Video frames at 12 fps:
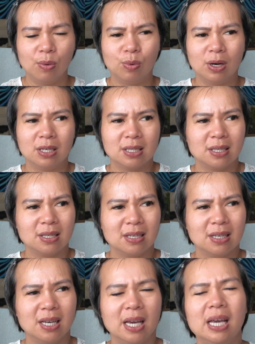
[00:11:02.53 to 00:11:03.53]
was,
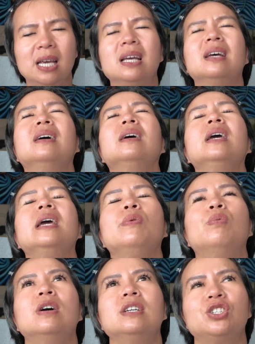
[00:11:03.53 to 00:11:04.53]
it
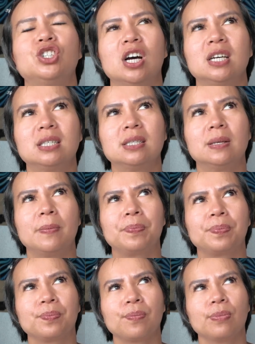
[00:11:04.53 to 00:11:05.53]
was just,
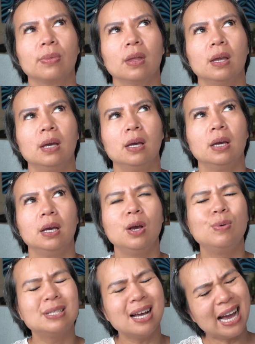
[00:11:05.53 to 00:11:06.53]
it
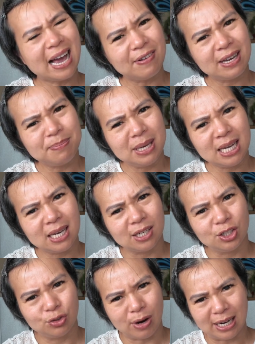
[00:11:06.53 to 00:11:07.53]
was like having mini
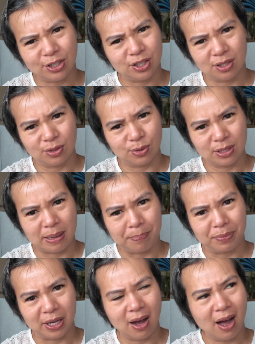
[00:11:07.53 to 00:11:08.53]
contractions or
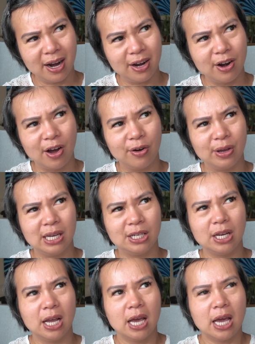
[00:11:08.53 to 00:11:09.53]
something. I don't know.
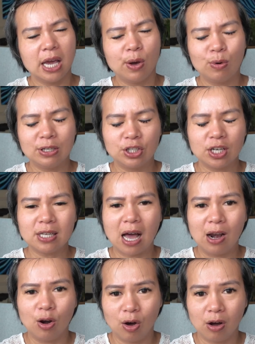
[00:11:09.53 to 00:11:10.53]
It was just
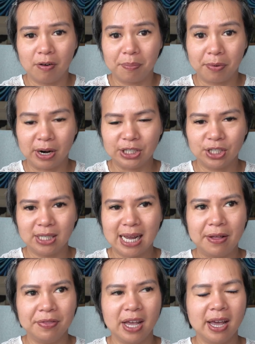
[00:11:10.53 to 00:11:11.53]
a lot of pressure
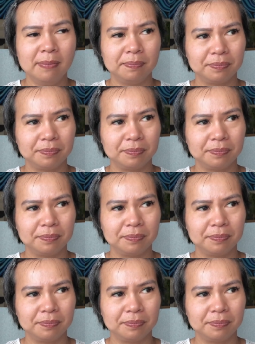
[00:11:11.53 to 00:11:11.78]
down there.